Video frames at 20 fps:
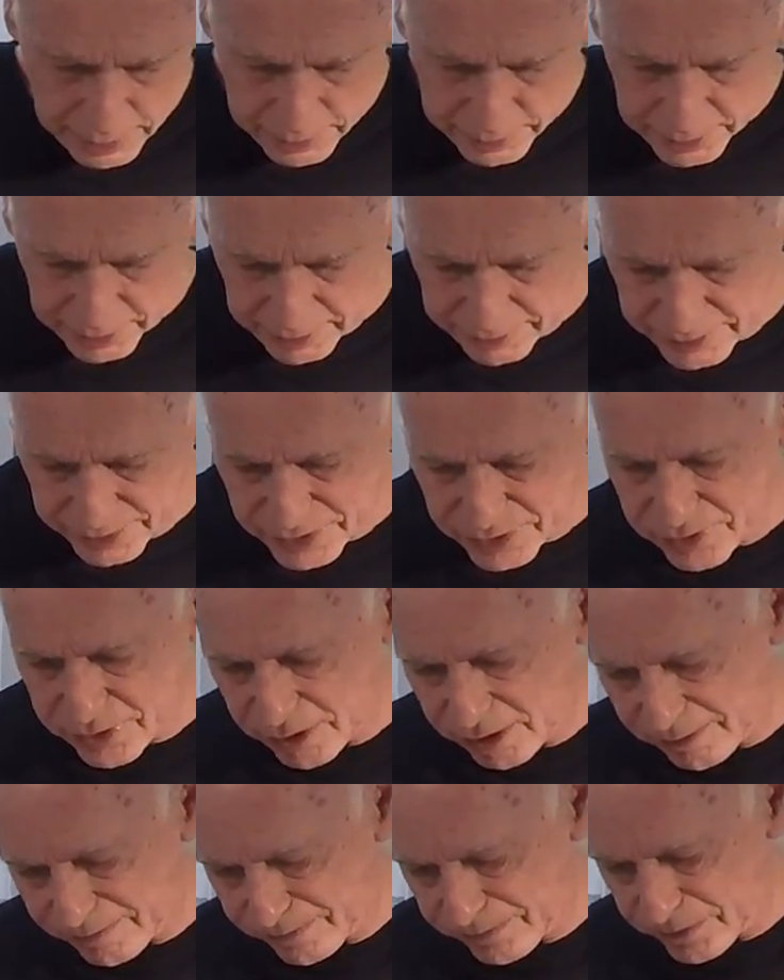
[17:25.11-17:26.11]
Now this
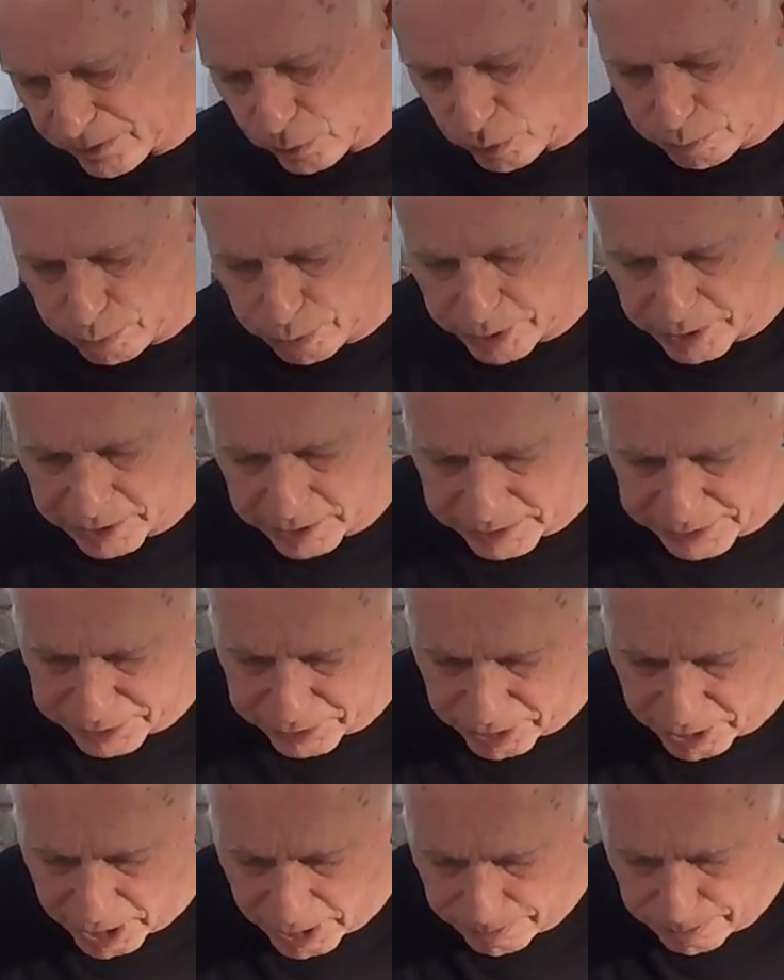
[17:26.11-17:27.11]
stuff that we're putting on
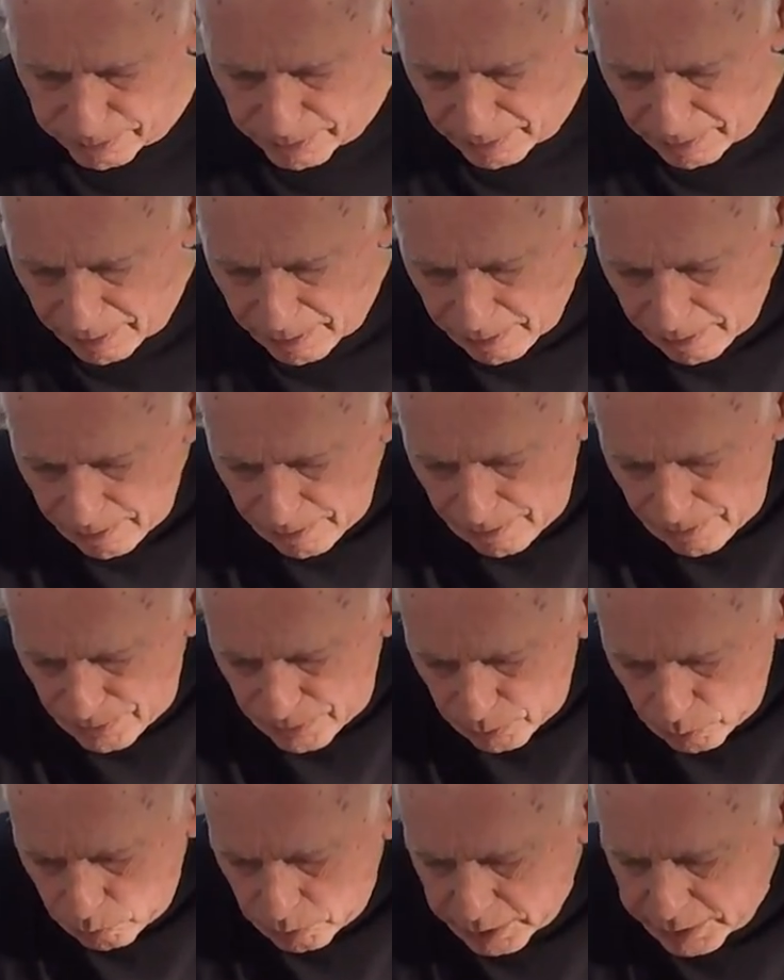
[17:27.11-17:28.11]
top,
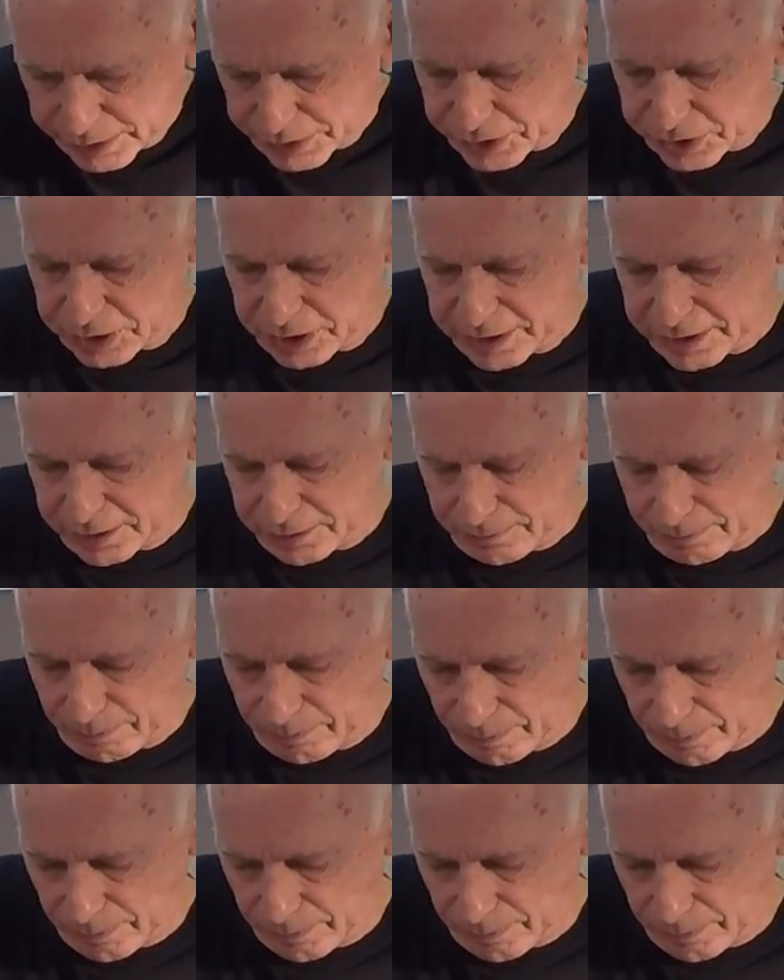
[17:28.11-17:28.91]
when it's done,